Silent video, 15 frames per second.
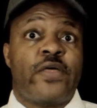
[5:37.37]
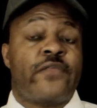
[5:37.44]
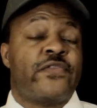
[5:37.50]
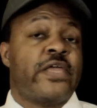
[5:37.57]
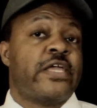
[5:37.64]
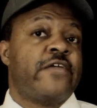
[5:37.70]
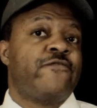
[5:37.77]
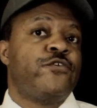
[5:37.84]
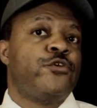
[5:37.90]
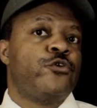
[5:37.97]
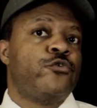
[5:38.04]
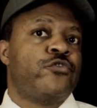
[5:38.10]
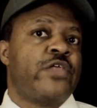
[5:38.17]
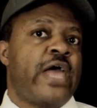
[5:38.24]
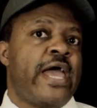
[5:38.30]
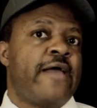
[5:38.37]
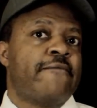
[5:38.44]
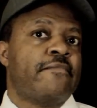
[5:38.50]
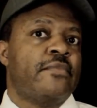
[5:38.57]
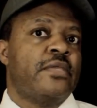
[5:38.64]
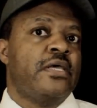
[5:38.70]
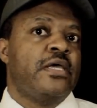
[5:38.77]
I think if you do
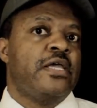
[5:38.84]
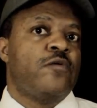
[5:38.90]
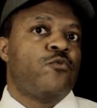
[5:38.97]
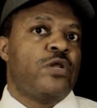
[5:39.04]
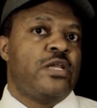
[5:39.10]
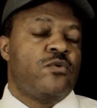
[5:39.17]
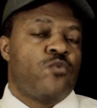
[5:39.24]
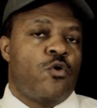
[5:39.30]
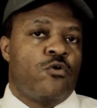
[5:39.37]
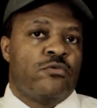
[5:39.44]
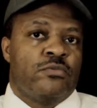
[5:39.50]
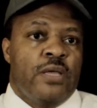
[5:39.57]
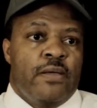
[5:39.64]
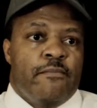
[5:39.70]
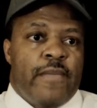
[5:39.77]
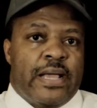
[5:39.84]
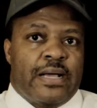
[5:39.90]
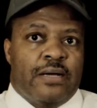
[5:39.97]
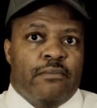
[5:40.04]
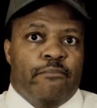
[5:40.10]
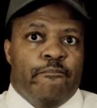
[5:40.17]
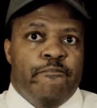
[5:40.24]
that, it really won't
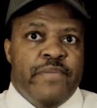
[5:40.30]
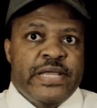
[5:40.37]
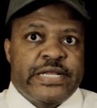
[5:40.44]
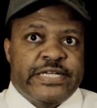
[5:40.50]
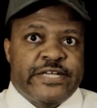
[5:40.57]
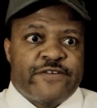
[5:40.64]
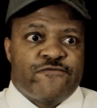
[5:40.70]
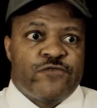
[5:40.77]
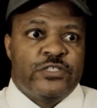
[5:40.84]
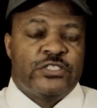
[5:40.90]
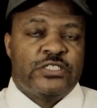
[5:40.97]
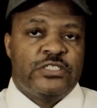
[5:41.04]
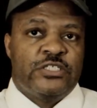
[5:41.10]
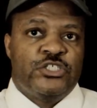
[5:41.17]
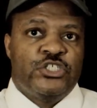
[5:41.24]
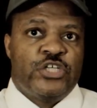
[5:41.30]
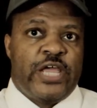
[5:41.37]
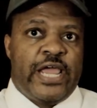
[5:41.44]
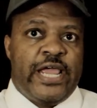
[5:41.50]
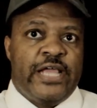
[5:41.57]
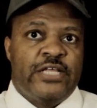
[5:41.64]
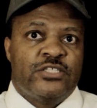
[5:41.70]
make a big difference in the
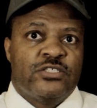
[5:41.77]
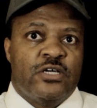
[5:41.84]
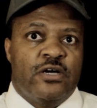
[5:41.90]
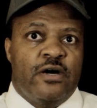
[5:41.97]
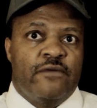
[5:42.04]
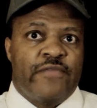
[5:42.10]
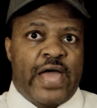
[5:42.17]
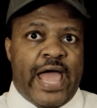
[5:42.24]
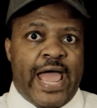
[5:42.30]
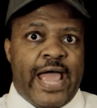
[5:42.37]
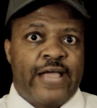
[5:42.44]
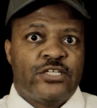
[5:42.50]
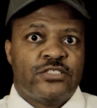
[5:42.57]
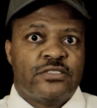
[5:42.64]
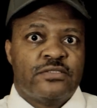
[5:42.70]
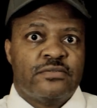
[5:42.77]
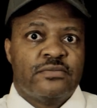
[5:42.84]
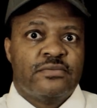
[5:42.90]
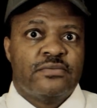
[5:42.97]
change of the action.